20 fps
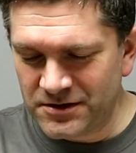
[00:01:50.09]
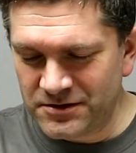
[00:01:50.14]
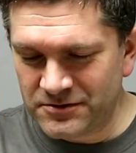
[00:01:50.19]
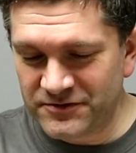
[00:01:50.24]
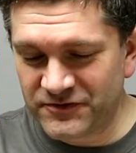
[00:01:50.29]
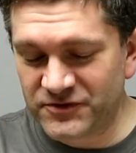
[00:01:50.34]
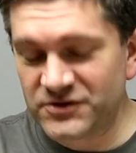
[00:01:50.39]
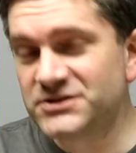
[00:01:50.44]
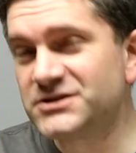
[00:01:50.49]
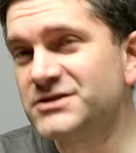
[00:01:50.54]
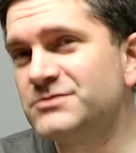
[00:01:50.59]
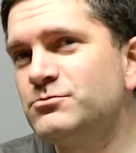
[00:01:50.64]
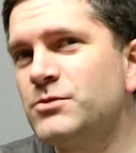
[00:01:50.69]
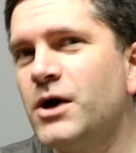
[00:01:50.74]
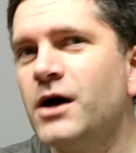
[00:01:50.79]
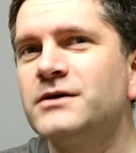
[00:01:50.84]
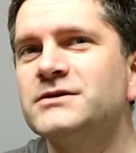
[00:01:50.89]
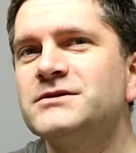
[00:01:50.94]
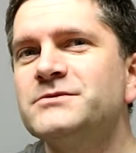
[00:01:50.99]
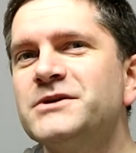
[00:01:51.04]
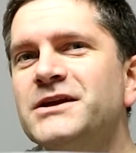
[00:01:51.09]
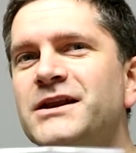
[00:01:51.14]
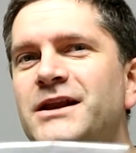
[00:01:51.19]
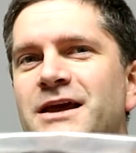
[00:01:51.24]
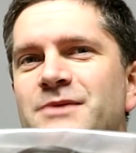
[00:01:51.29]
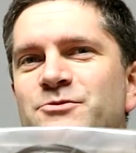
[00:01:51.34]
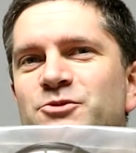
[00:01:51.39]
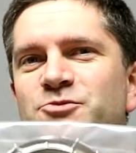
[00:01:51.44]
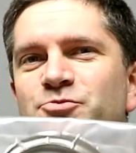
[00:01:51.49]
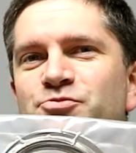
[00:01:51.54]
We've got something
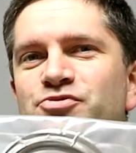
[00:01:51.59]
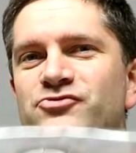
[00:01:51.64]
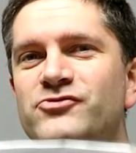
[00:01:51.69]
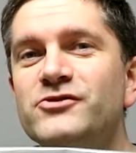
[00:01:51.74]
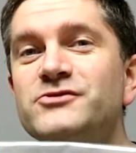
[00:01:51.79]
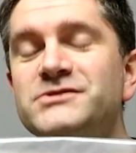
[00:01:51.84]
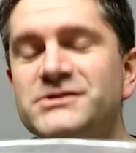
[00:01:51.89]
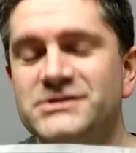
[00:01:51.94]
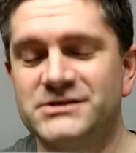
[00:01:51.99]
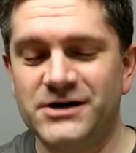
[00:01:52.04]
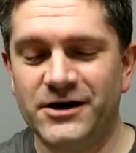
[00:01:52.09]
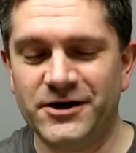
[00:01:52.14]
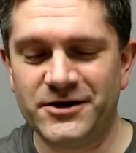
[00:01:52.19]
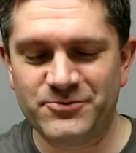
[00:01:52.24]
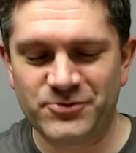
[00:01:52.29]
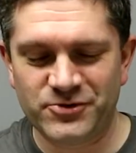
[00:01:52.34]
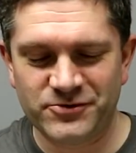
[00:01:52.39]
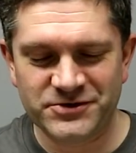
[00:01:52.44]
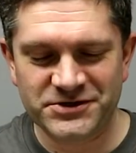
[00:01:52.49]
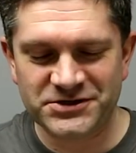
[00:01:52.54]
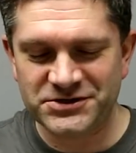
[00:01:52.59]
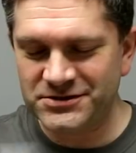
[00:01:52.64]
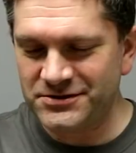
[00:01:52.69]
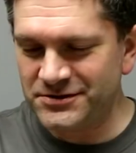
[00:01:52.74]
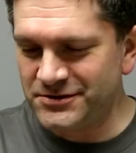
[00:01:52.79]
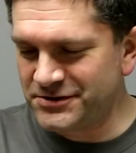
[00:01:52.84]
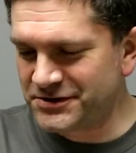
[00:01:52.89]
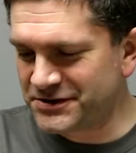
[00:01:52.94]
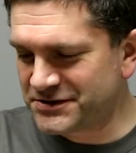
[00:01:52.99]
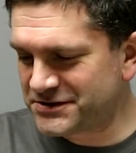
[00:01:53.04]
labelled prototype, which
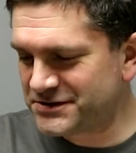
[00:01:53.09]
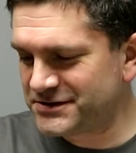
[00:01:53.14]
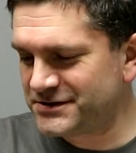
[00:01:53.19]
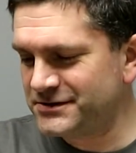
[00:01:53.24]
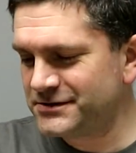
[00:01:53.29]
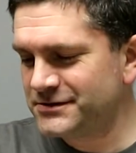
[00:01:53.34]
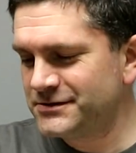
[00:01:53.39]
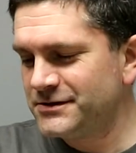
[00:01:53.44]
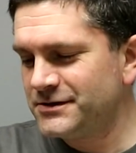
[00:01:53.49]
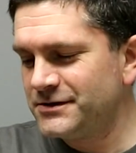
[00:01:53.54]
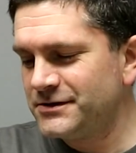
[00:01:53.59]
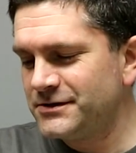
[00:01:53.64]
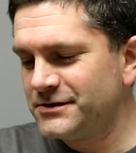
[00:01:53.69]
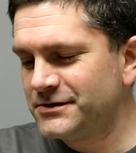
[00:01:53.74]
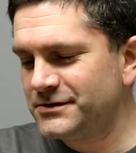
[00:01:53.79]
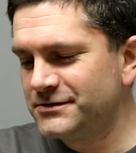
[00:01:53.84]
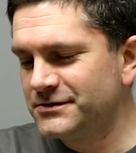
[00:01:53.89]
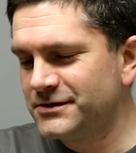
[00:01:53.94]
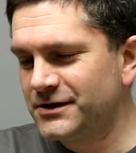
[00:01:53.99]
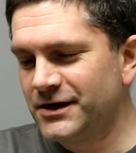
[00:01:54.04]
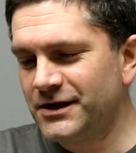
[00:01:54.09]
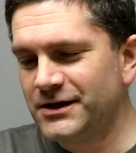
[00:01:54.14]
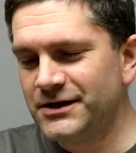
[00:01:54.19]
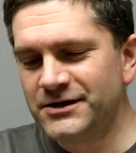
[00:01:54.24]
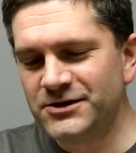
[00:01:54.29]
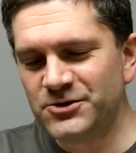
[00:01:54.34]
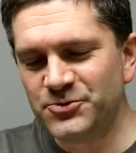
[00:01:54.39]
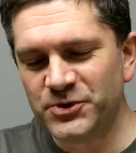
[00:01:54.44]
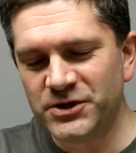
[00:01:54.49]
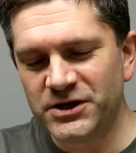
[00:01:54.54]
looks a
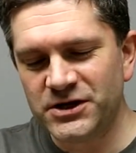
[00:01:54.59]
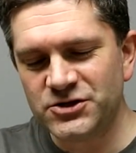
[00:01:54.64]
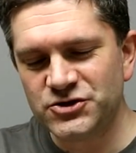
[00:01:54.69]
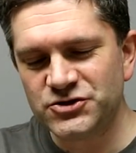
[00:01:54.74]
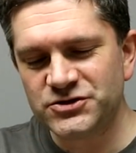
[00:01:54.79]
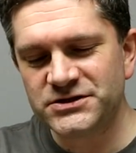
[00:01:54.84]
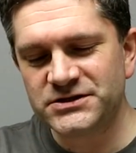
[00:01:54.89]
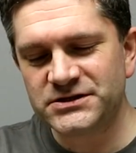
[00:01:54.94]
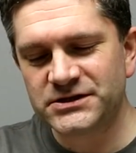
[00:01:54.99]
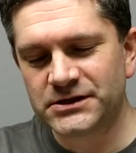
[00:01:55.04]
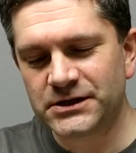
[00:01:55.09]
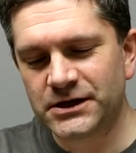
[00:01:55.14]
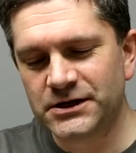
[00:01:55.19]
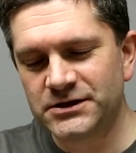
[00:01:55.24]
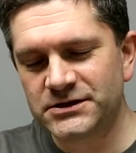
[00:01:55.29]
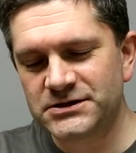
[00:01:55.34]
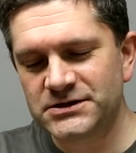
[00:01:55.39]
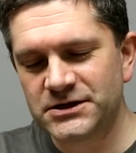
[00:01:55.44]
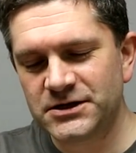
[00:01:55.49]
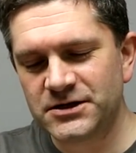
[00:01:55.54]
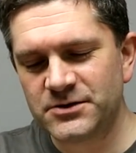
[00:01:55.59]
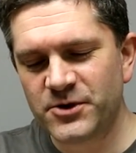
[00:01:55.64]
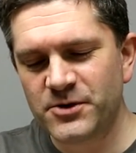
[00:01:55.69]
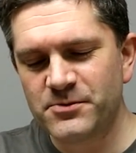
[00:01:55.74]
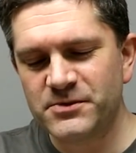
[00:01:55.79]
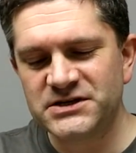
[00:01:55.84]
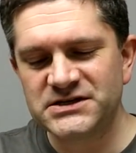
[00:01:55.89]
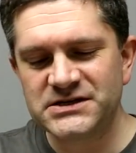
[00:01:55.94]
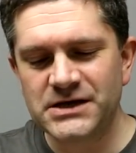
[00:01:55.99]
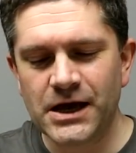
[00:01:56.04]
little bit interesting. That looks a little
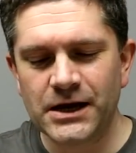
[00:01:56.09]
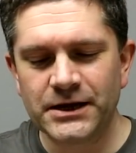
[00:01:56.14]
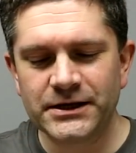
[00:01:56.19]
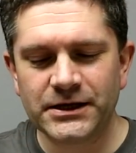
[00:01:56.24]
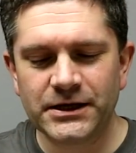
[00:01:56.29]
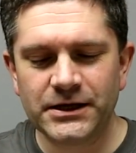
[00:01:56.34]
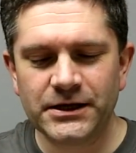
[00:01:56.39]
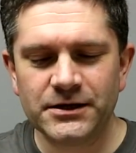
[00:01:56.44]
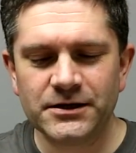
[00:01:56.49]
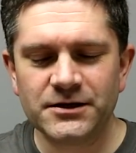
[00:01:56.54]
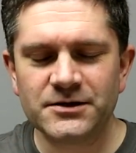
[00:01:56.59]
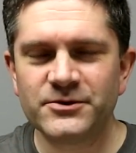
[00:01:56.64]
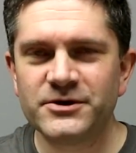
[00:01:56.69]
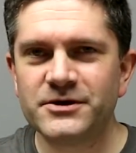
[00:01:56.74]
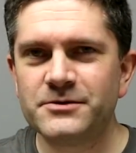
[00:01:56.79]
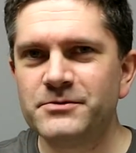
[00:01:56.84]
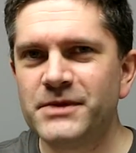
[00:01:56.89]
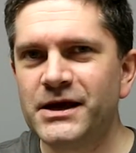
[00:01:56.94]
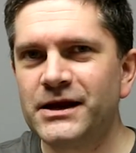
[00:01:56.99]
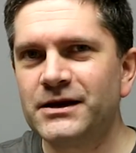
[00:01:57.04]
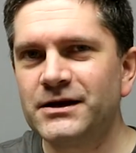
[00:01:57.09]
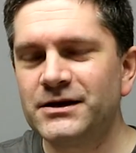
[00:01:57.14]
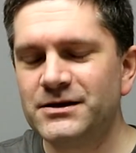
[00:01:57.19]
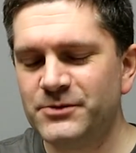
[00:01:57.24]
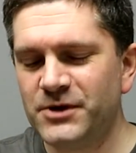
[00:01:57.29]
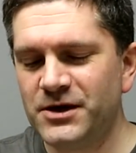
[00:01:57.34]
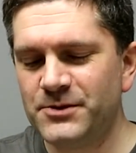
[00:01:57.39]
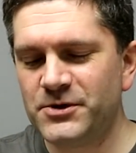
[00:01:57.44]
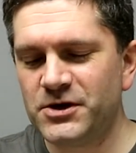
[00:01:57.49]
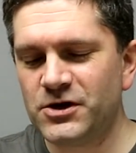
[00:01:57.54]
bit metallic-y, a little bit metally,
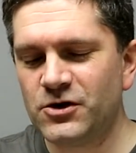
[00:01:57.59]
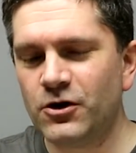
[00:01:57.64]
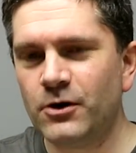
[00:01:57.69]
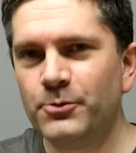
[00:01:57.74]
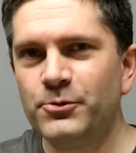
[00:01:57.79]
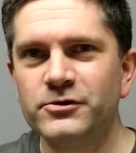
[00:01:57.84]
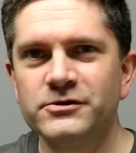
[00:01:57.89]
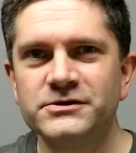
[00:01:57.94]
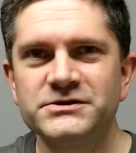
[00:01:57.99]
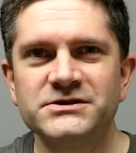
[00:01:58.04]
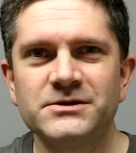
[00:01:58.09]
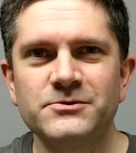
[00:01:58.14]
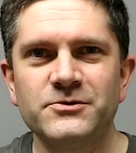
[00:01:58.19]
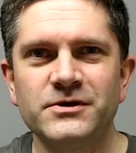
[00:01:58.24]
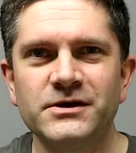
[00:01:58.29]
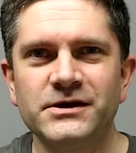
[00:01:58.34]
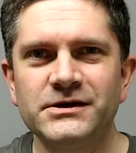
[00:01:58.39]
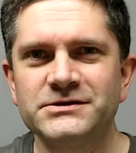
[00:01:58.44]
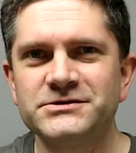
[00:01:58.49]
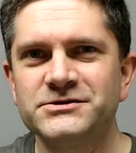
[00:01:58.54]
maybe copper or something.